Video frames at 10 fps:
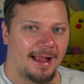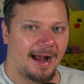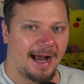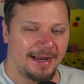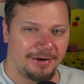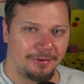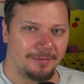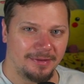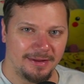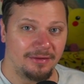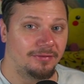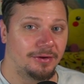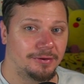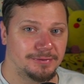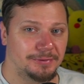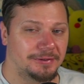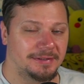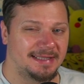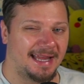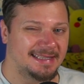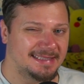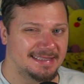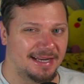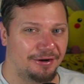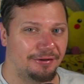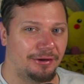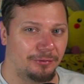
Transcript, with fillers: I don't believe those were necessarily